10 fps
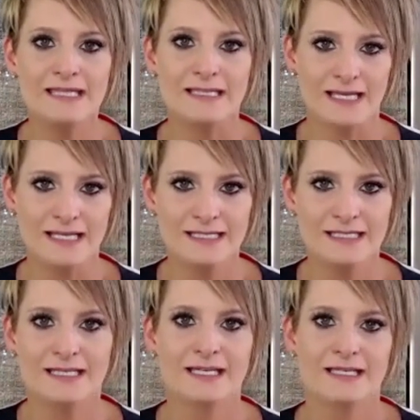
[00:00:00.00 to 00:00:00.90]
it
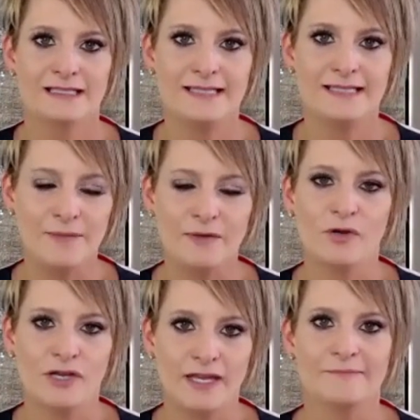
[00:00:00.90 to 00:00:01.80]
that's not been
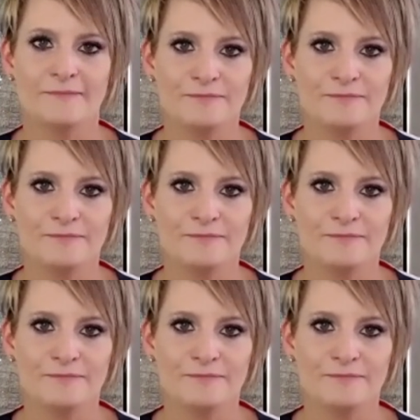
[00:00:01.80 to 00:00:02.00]
working?